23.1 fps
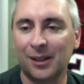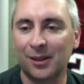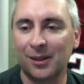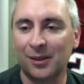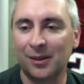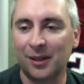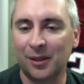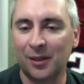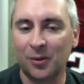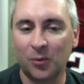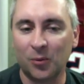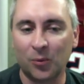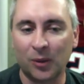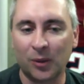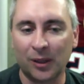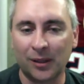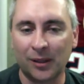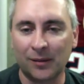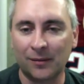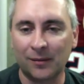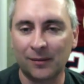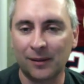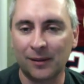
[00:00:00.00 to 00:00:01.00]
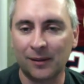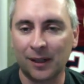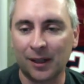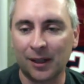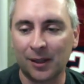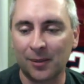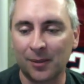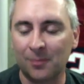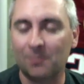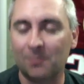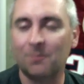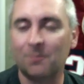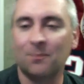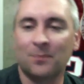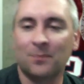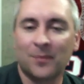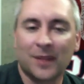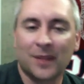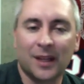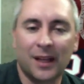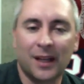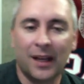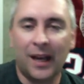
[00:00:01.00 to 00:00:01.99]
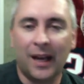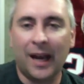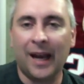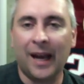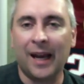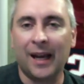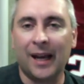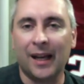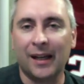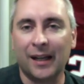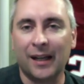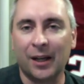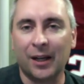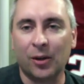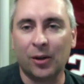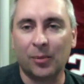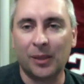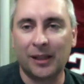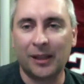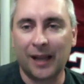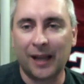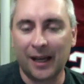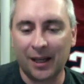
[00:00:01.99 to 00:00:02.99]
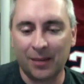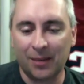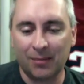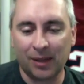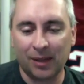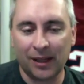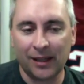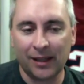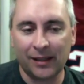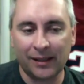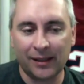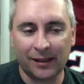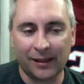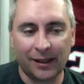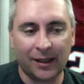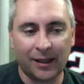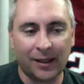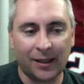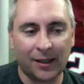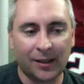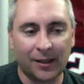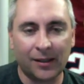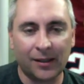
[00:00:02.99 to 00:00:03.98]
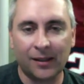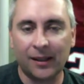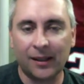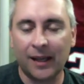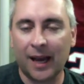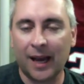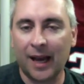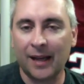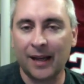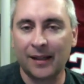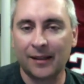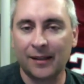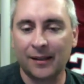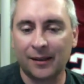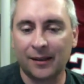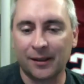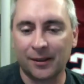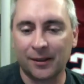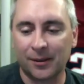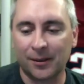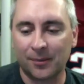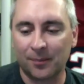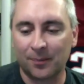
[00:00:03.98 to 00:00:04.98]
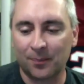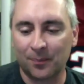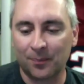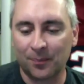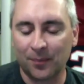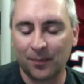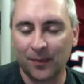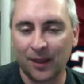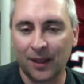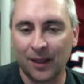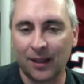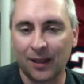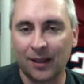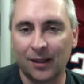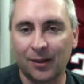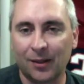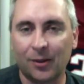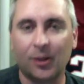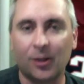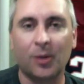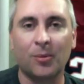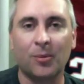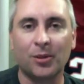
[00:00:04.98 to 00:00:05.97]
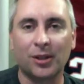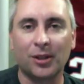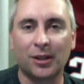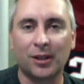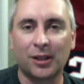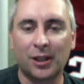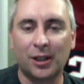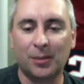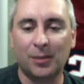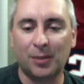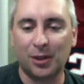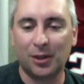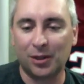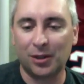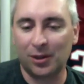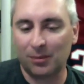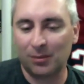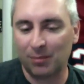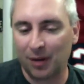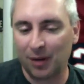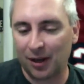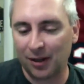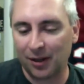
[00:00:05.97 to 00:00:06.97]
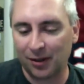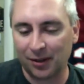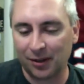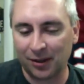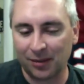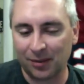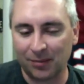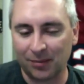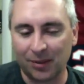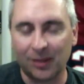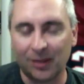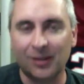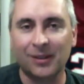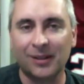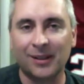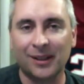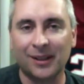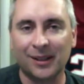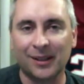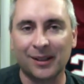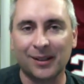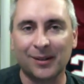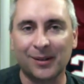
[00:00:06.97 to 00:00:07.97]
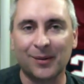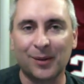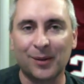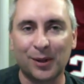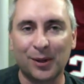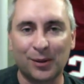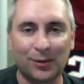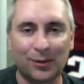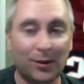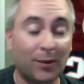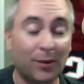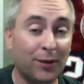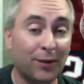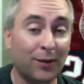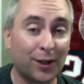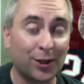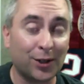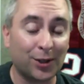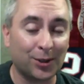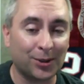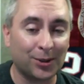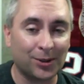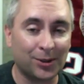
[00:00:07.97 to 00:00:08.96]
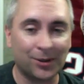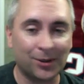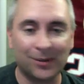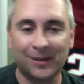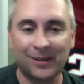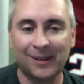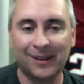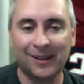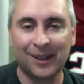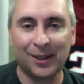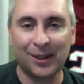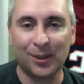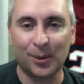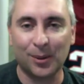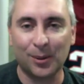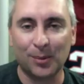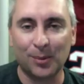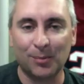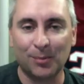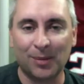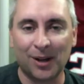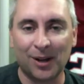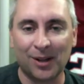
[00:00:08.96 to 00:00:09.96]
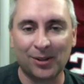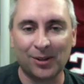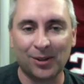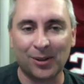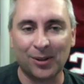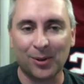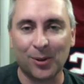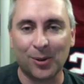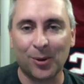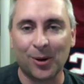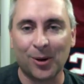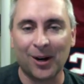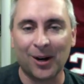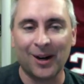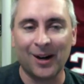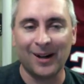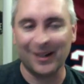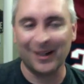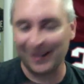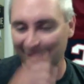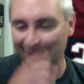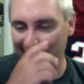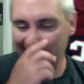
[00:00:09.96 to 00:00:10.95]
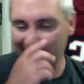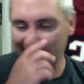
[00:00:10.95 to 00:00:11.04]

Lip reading: didn't win, and it'll be taking place at well, I almost said TPC Boston, but the fictional Boston course